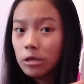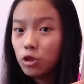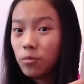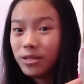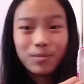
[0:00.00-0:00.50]

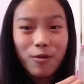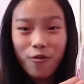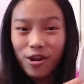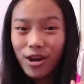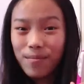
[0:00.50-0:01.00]
two months
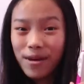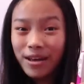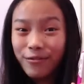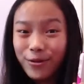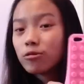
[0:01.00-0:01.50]
before I got my
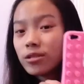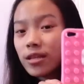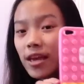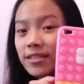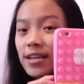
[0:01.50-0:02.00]
iPhone. This is the
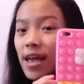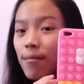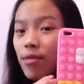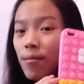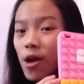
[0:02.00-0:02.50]
case that came
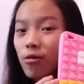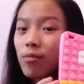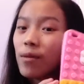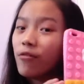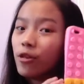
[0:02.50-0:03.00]
in the mail with
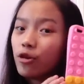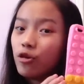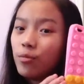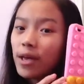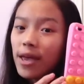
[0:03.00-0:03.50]
my
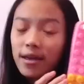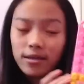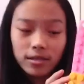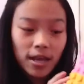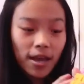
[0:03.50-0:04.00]
Rilakkuma
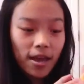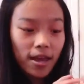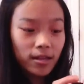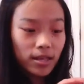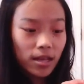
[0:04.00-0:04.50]
case. It
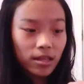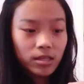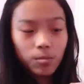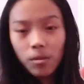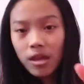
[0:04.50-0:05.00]
is like
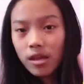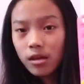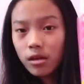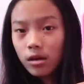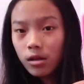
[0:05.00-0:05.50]
this
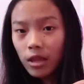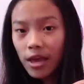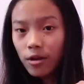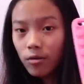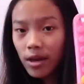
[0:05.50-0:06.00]
pink
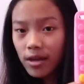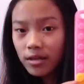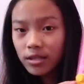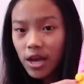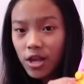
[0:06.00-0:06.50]
Lego
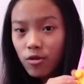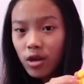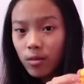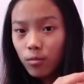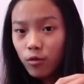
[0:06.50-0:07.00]
case, and you
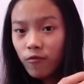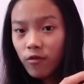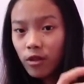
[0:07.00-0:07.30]
can move the